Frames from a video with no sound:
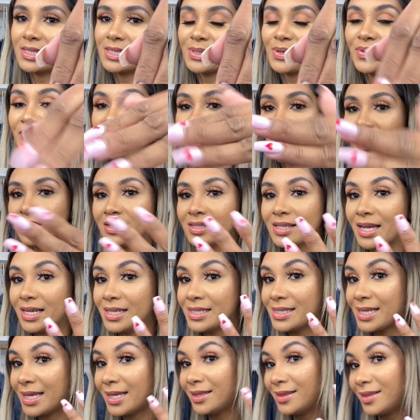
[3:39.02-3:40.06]
so Valentine's
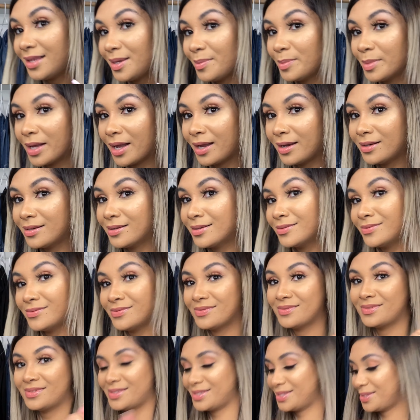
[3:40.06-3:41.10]
Day theme kind of.
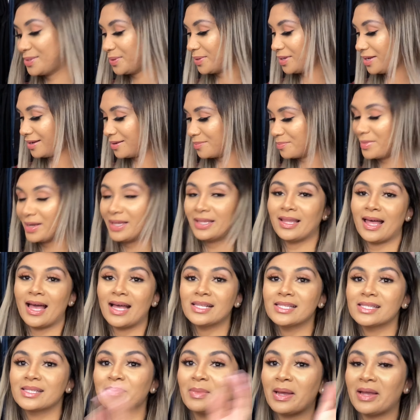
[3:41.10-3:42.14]
So yeah, my
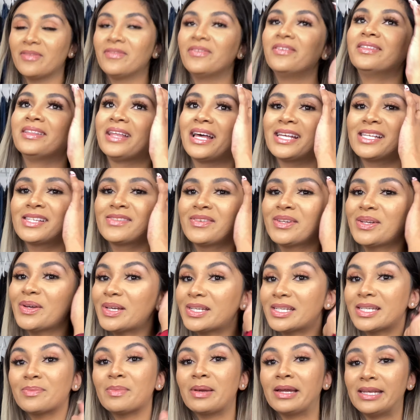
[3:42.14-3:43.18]
last video I
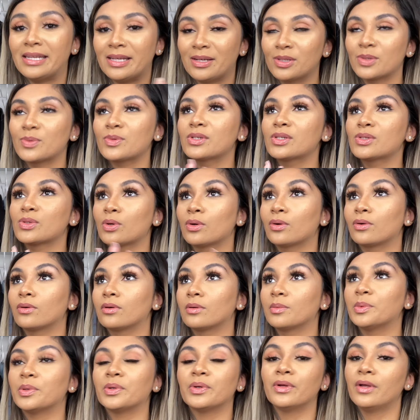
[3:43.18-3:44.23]
did, my nails were so
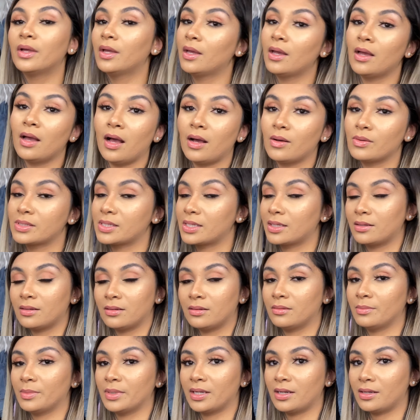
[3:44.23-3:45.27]
horrible. I was like,
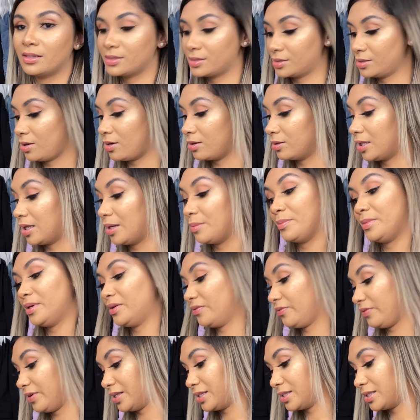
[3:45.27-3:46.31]
oh my gosh, y'all, let me
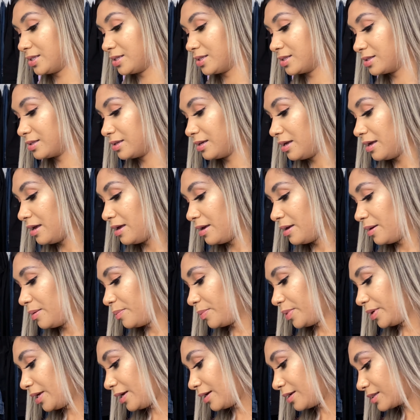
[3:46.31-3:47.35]
fix this.
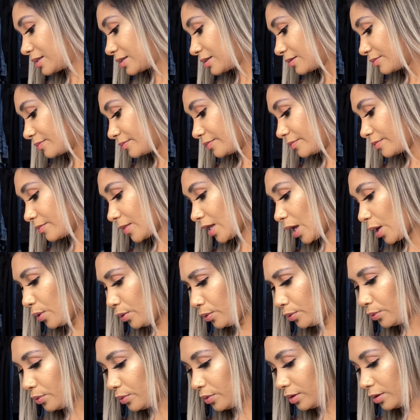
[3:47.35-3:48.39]
But yeah.
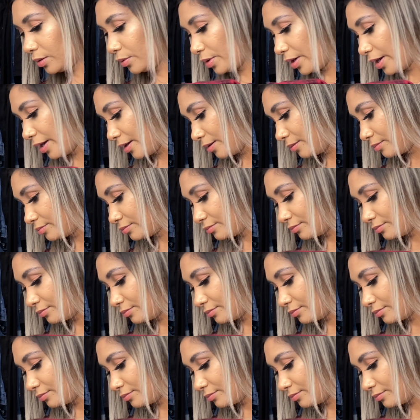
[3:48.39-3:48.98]
Oh, okay.